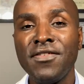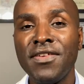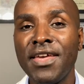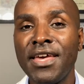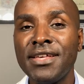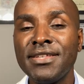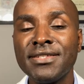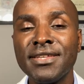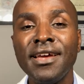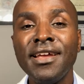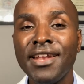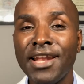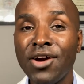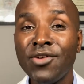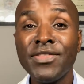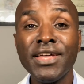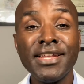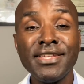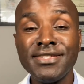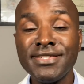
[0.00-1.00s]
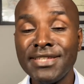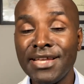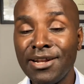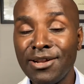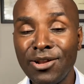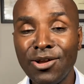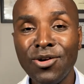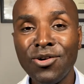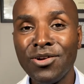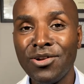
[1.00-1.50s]
years. Now, that is a
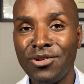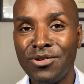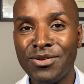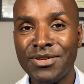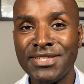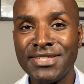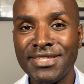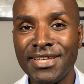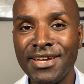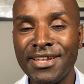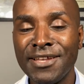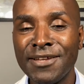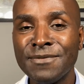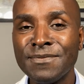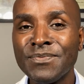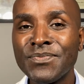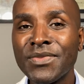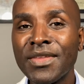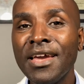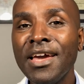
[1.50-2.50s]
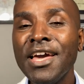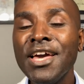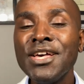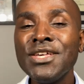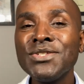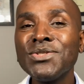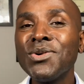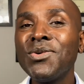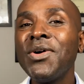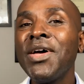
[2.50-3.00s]
long study.
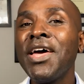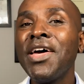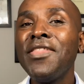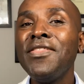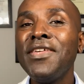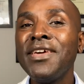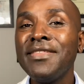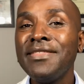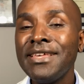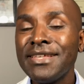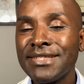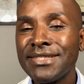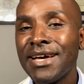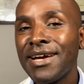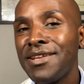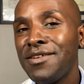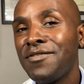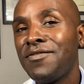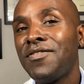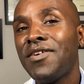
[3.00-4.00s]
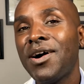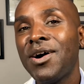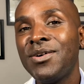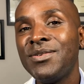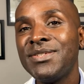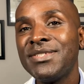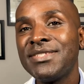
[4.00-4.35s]
So the study found